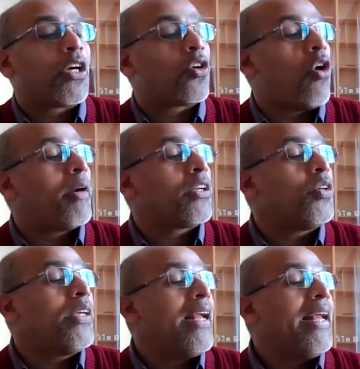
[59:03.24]
for the common
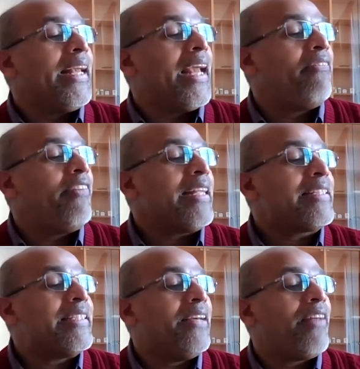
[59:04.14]
good, every
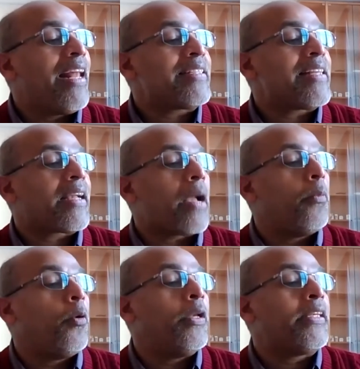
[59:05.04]
civilized
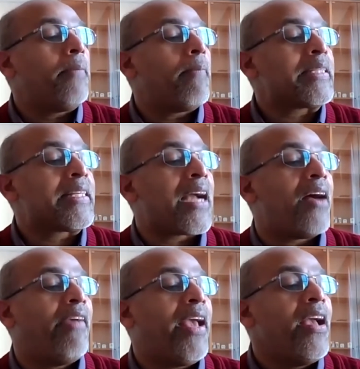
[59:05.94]
community must
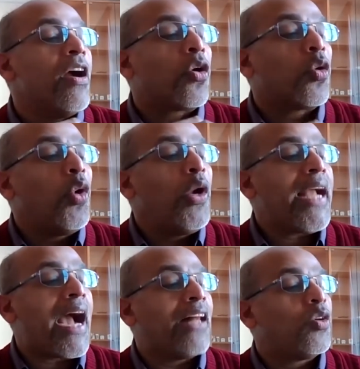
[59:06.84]
have a
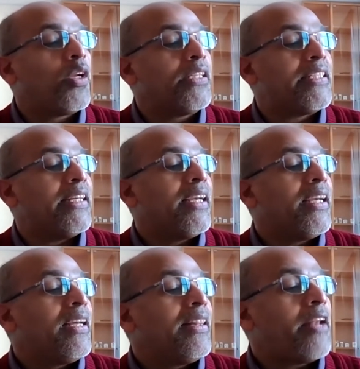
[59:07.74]
ruling authority.
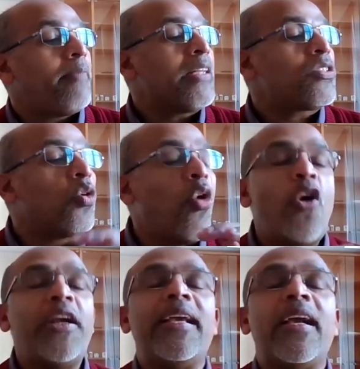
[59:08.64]
That means
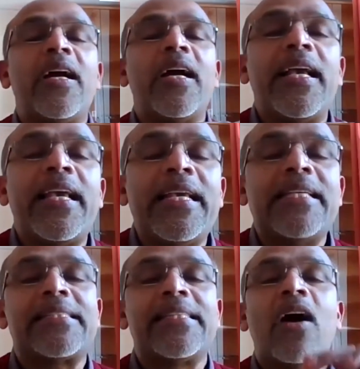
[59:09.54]
God
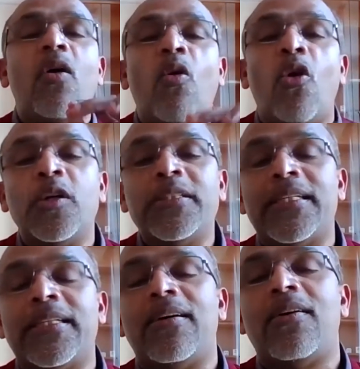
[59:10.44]
is the
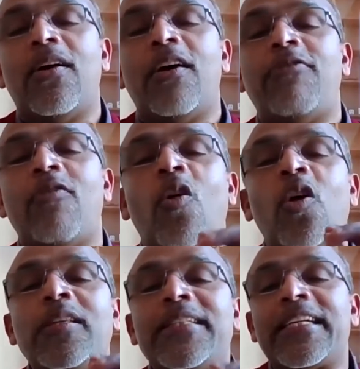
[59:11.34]
order of
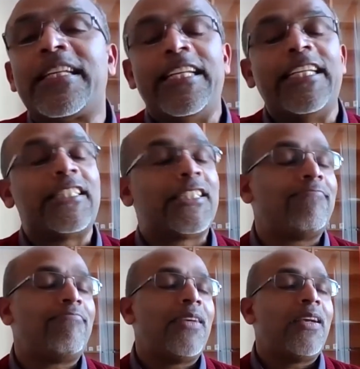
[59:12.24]
all the
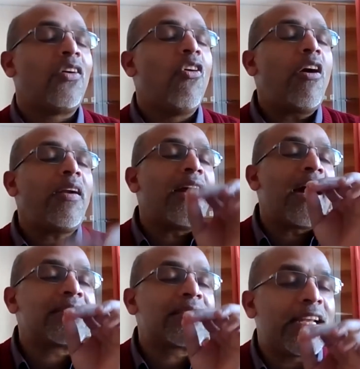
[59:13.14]
creation. God
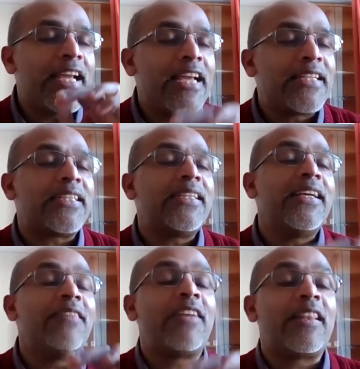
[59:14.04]
has created
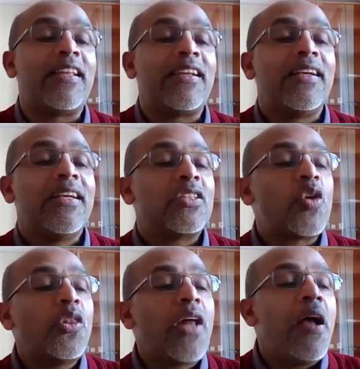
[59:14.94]
everything.
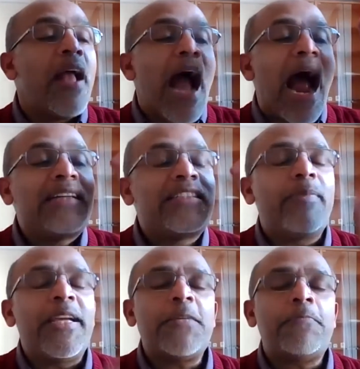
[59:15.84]
So the
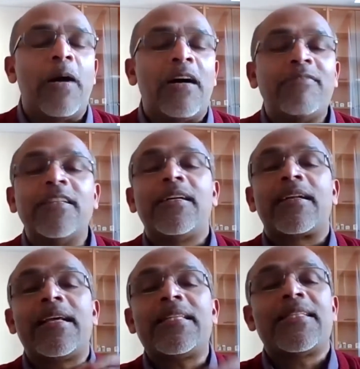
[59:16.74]
ultimate power
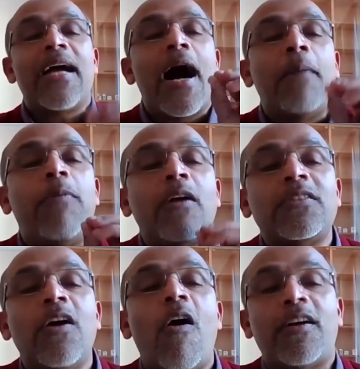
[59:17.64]
rests
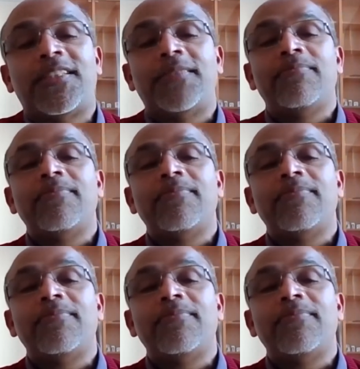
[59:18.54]
upon God.